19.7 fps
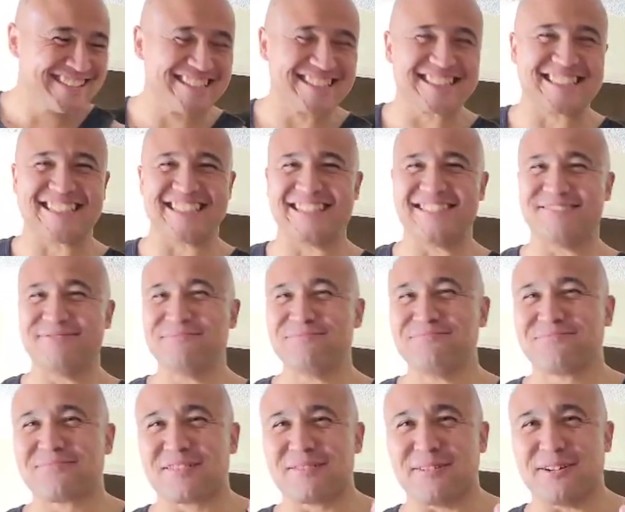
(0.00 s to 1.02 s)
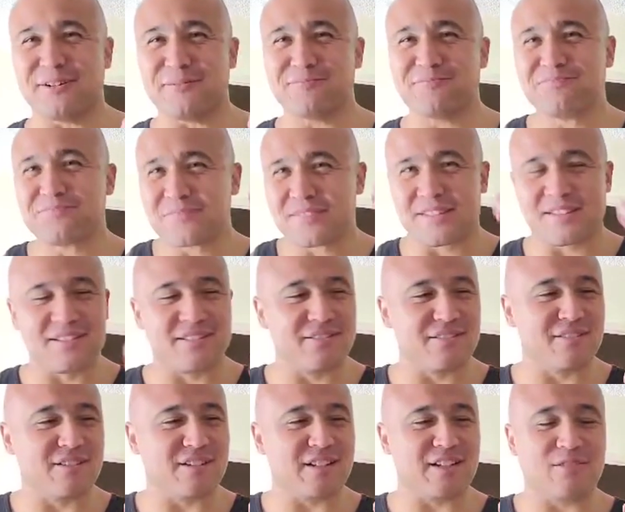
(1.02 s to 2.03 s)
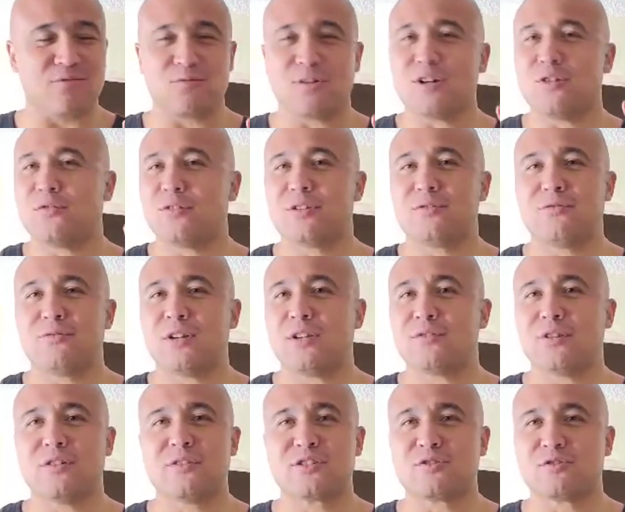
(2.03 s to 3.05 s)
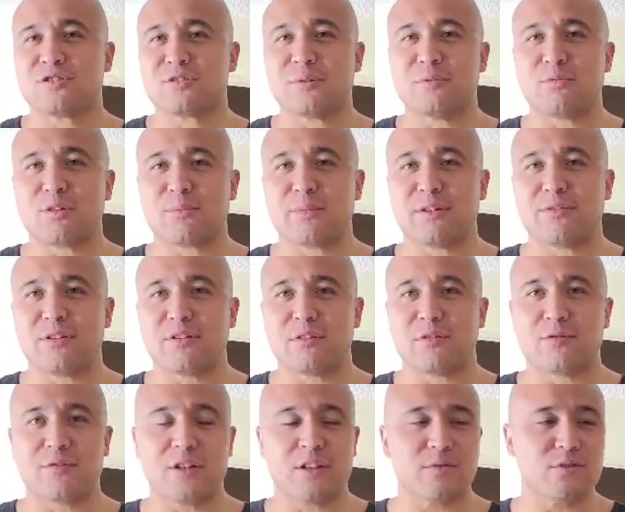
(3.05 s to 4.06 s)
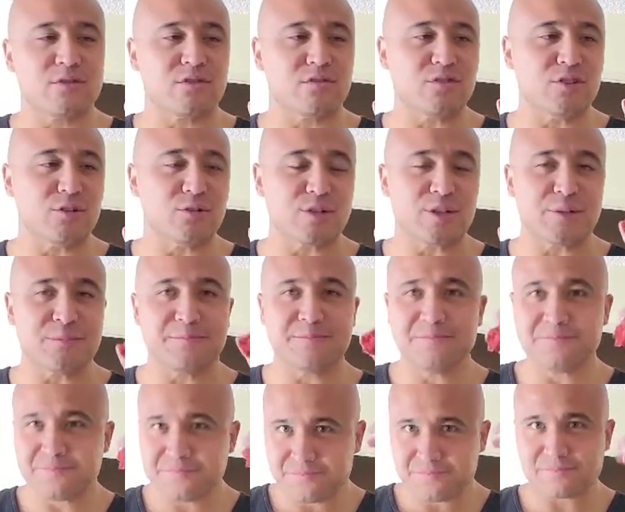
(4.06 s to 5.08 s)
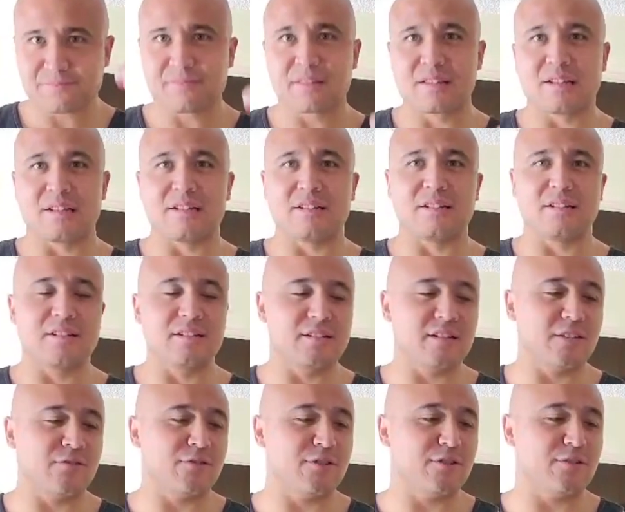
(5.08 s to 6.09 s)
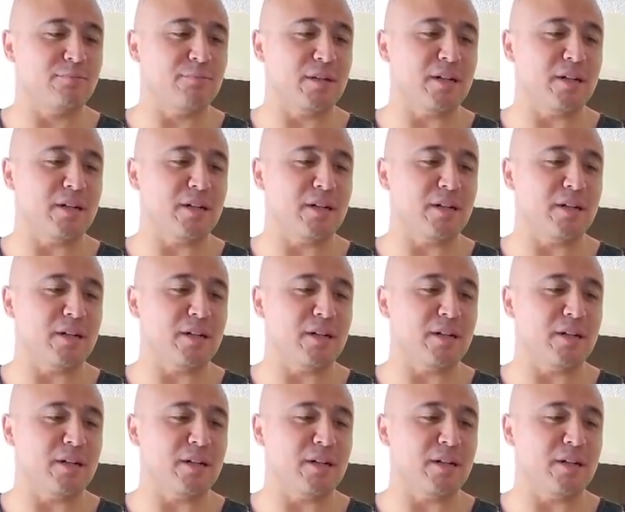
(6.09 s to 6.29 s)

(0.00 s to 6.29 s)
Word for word: Just kidding. But again, red velvet's always been one of my favorite flavors of donut definitely